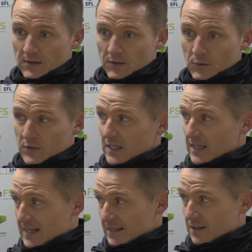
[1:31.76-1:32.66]
you'll see
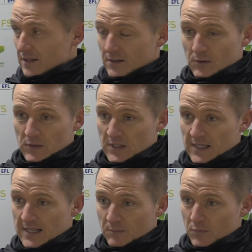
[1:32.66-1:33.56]

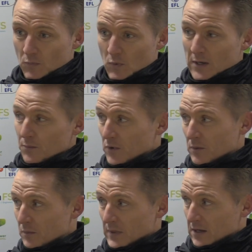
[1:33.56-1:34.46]
that Wigan
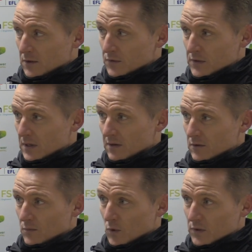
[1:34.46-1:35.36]
probably constantly
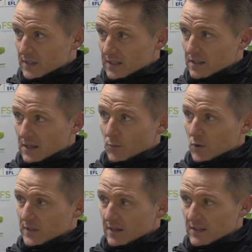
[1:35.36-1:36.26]
run 116,
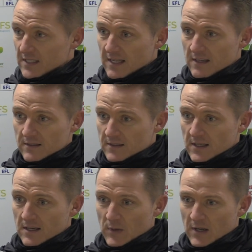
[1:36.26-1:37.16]
117 as a
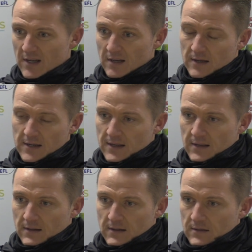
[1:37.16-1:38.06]
team. And
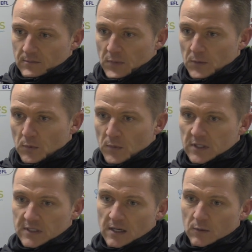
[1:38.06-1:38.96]
people
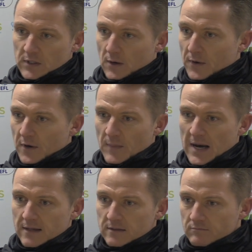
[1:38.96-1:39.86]
might say, oh, he's going on
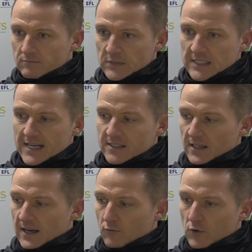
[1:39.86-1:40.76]
about stats
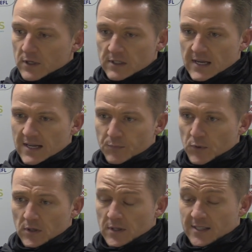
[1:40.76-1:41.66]
again, running stats.
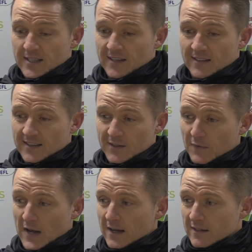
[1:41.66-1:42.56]
But it's
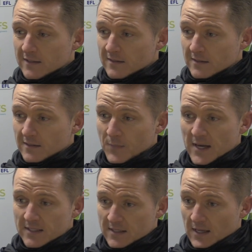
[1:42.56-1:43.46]
facts. The
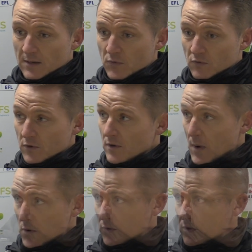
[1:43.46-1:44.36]
best teams run the
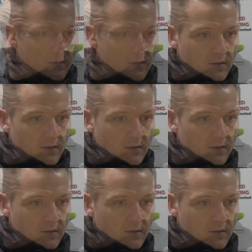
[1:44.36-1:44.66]
most.